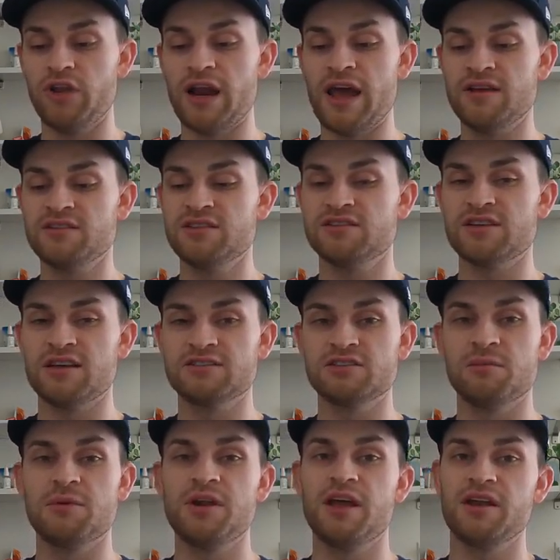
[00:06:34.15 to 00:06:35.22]
And I actually saw
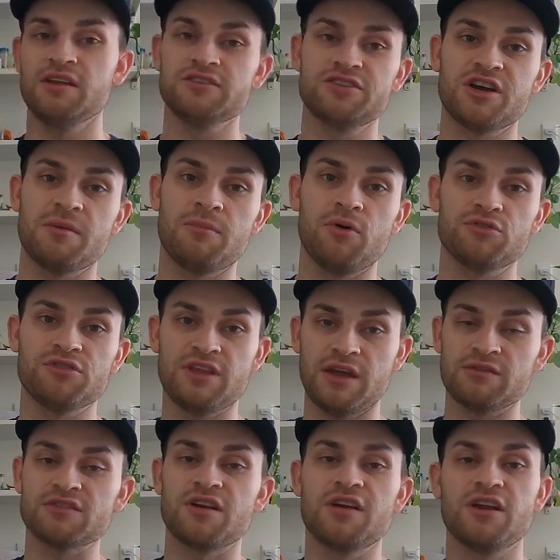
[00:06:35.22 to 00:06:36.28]
somebody on Instagram post that they
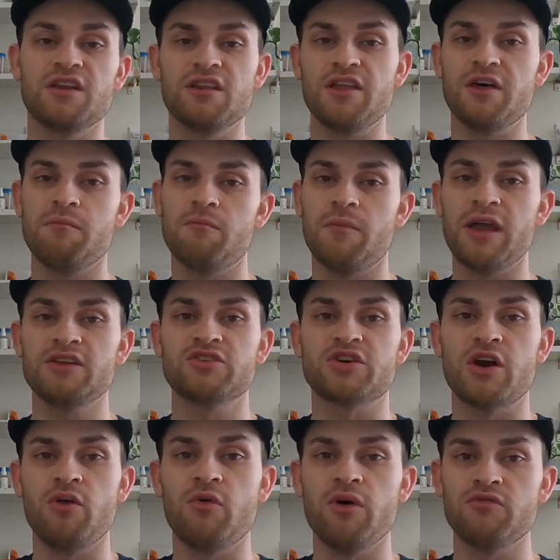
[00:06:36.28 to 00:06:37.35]
were sending in the Mike
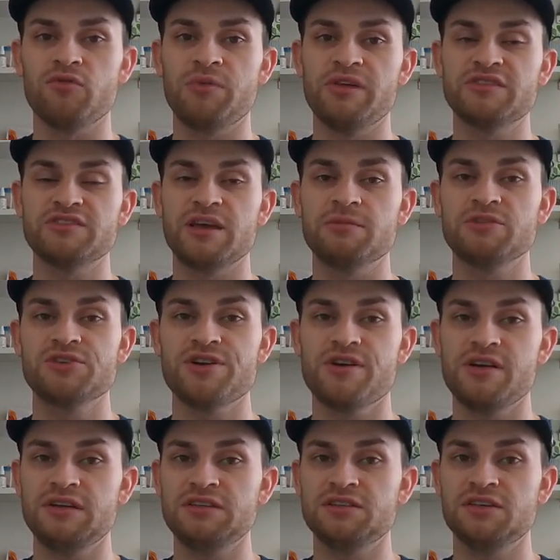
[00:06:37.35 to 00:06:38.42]
Trout one from this same
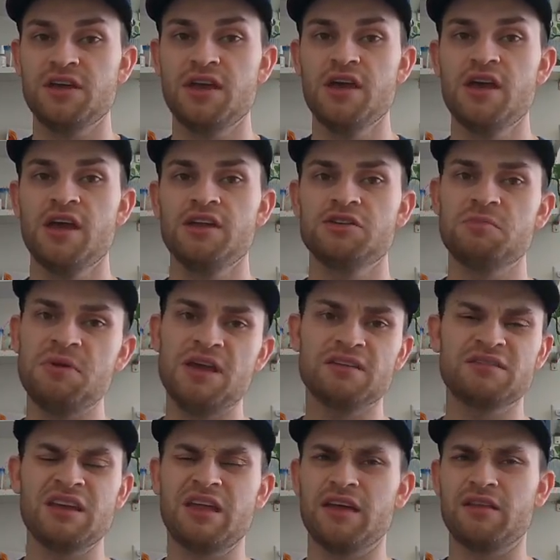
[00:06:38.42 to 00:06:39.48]
series to
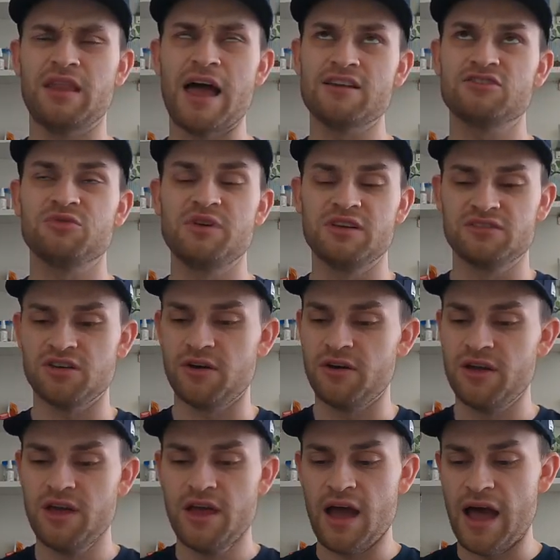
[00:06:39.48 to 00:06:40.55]
PSA like last week.
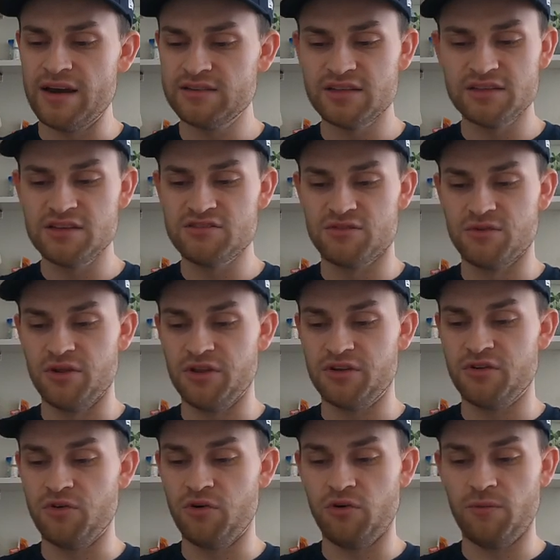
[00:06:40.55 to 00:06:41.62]
So I just think these are really
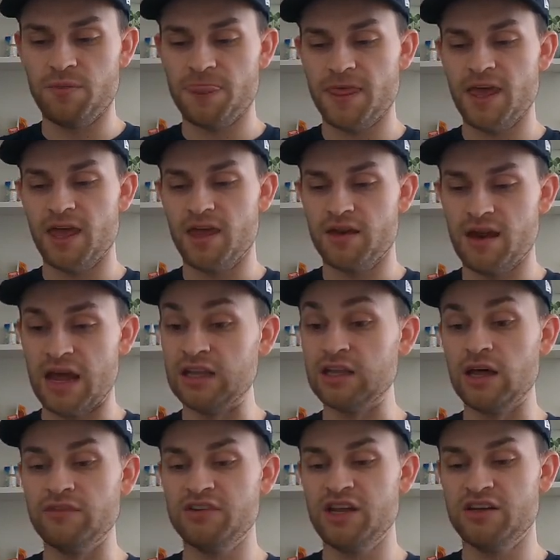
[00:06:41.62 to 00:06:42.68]
cool, and I'd
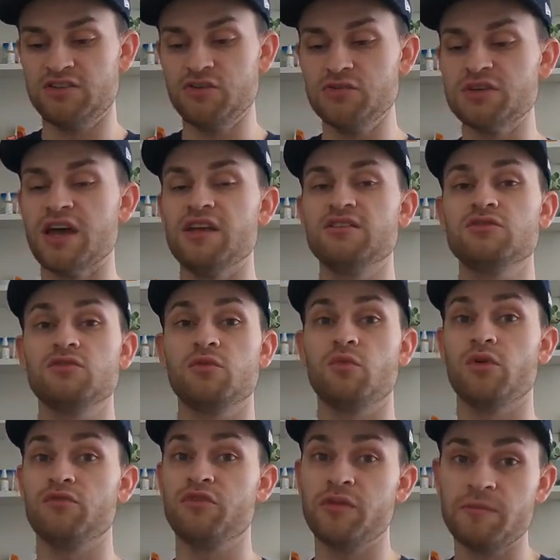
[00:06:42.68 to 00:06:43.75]
love to get 2 10s,
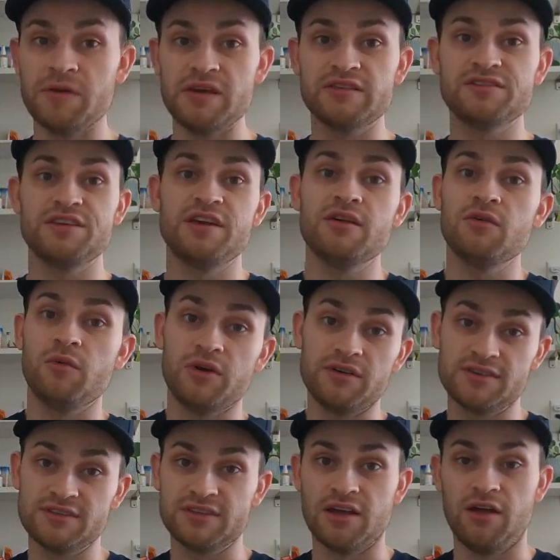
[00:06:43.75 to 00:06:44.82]
one for the PC, one
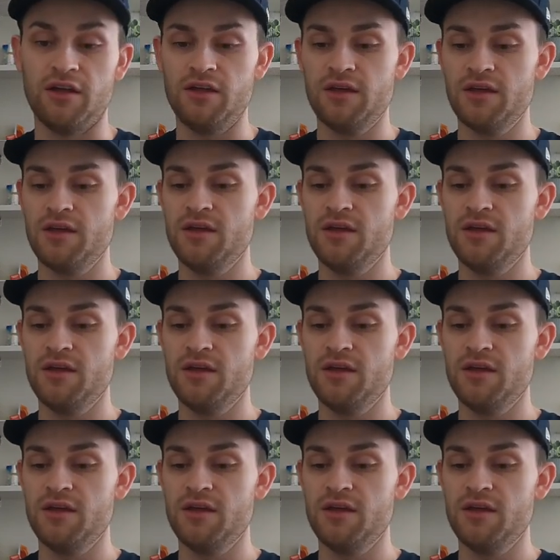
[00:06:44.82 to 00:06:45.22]
to sell.